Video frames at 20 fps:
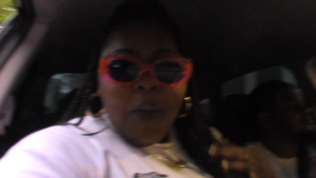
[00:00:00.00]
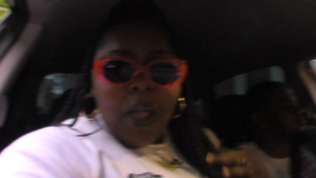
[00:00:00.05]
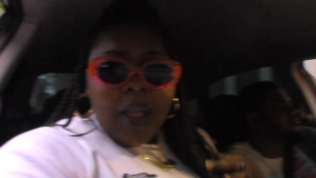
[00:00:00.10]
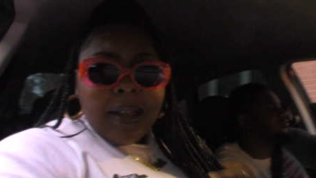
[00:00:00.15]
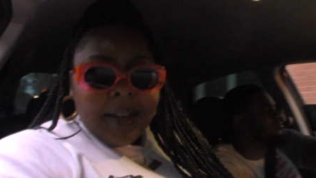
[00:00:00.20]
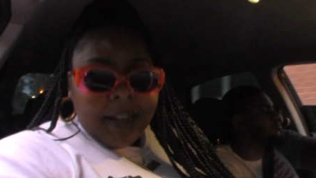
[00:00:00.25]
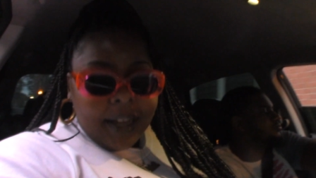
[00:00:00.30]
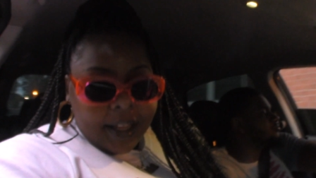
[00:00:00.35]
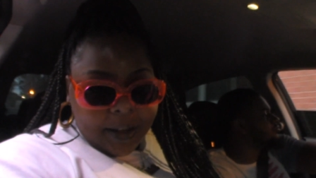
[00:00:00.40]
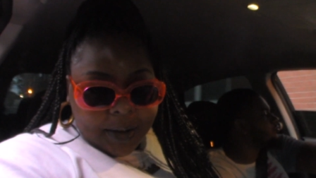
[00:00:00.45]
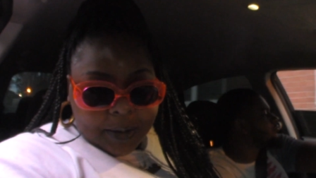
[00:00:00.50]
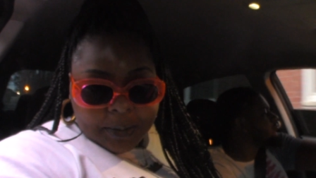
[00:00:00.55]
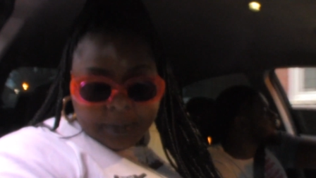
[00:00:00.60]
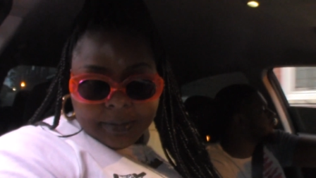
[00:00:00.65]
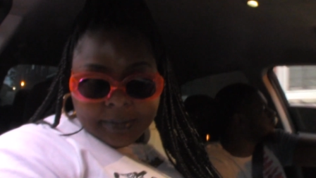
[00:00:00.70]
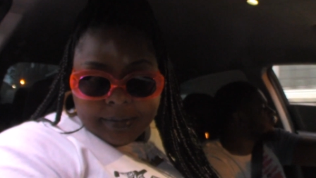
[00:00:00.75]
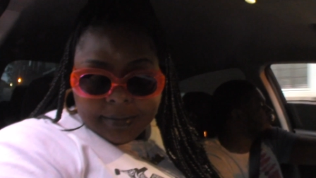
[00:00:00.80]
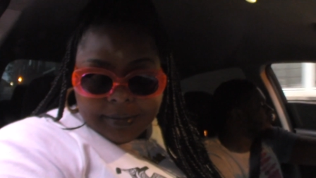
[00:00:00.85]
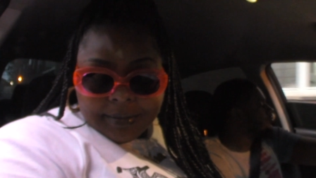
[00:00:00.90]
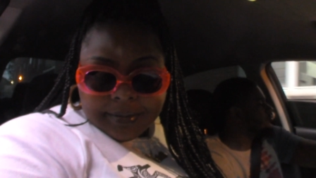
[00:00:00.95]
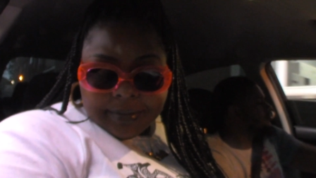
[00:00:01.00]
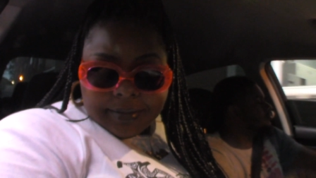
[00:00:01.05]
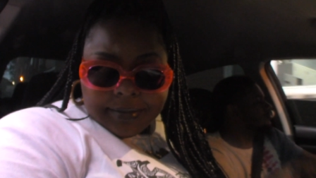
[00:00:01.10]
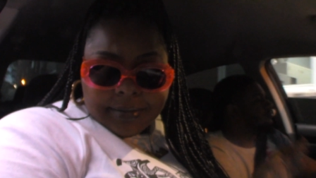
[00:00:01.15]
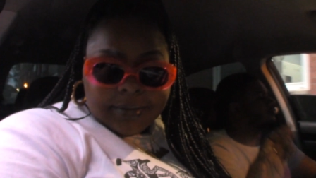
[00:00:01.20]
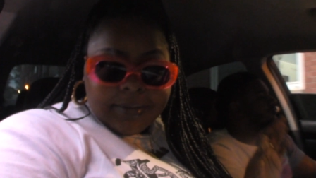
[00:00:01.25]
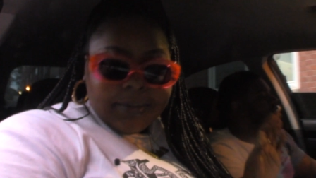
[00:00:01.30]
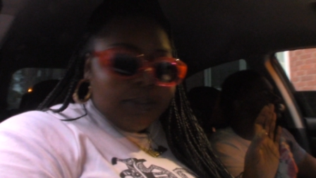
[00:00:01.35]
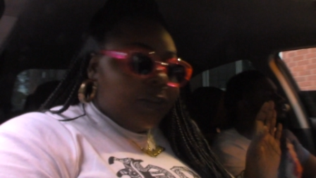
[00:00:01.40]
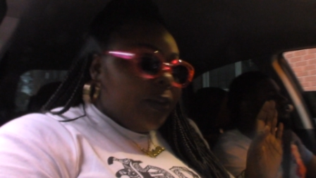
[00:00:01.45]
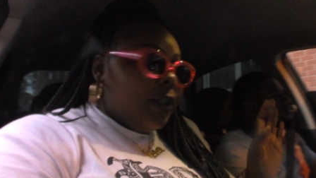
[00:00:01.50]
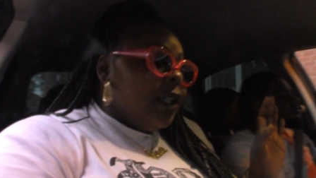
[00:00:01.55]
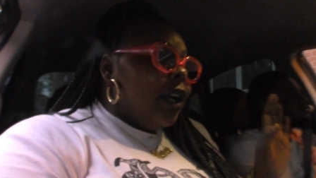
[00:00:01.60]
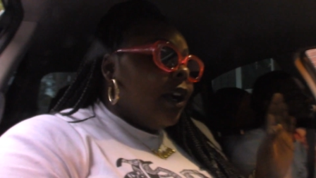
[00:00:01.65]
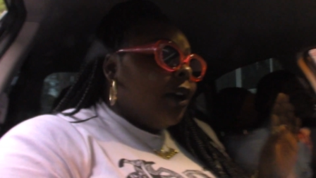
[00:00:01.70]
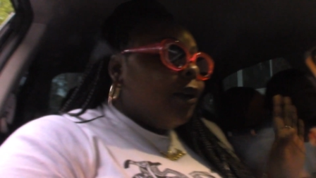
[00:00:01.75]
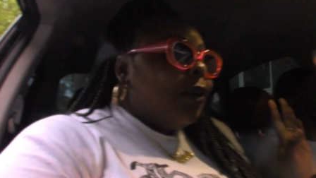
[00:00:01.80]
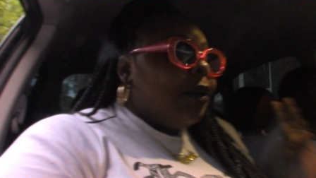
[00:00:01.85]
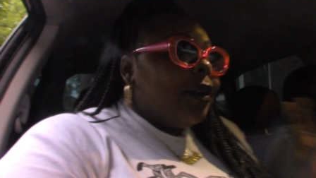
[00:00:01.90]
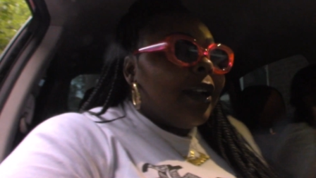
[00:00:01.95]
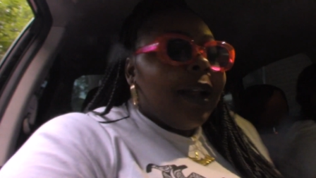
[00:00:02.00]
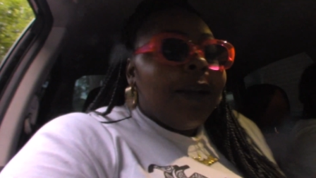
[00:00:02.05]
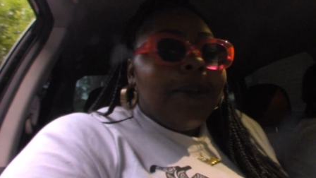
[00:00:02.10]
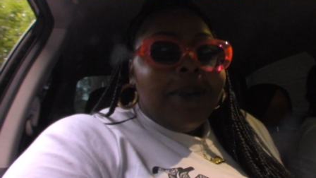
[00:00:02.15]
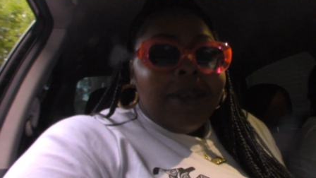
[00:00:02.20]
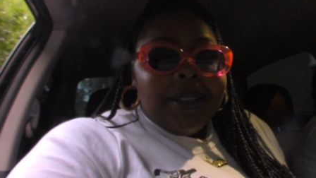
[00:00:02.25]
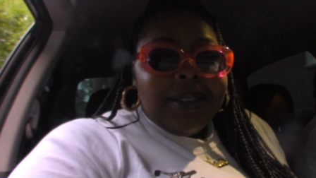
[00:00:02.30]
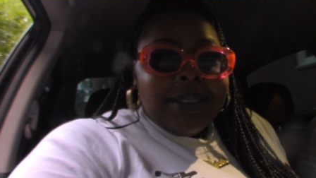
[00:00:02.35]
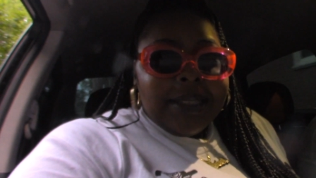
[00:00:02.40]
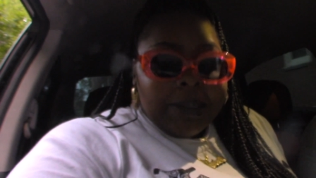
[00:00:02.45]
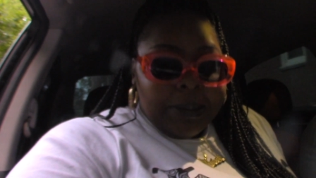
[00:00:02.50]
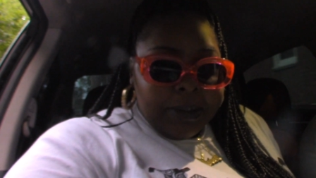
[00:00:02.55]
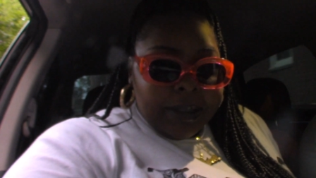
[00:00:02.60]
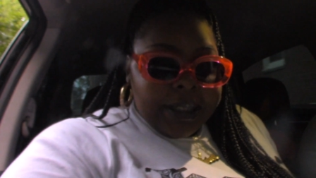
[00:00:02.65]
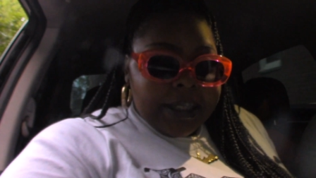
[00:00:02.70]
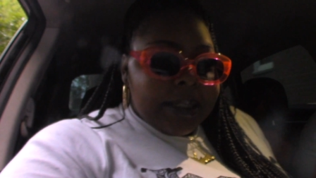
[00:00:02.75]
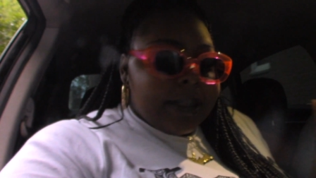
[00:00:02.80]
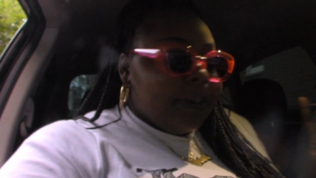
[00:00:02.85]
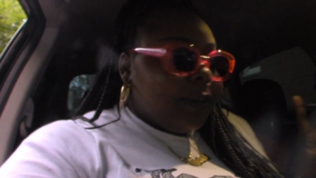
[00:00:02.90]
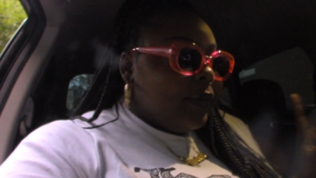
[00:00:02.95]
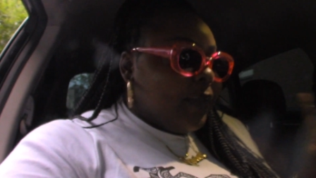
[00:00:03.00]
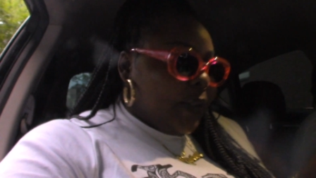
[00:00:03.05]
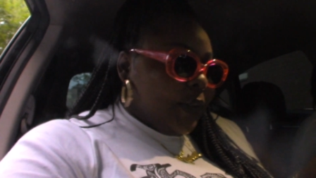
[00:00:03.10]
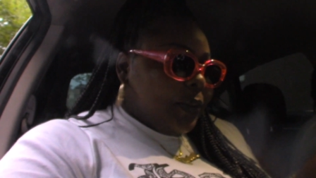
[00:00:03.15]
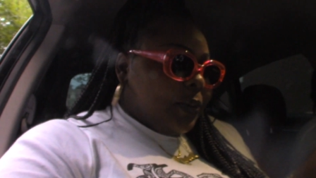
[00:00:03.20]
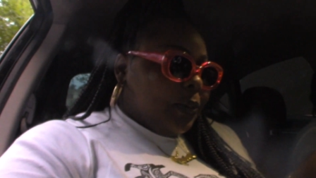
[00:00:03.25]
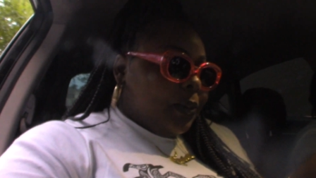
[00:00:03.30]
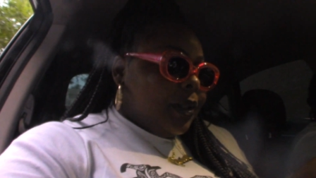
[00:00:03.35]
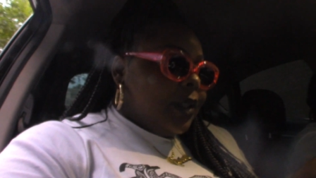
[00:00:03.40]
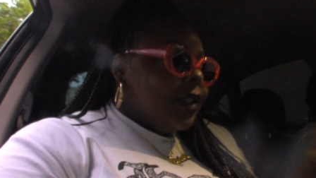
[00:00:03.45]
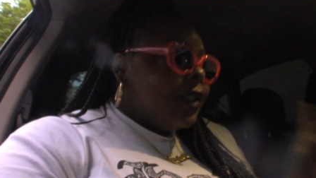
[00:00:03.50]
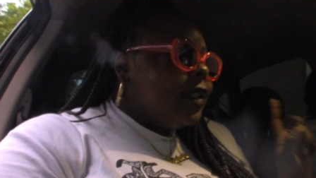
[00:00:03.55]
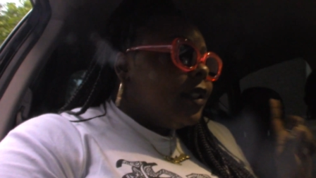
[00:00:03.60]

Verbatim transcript: now we are on our way to go get some food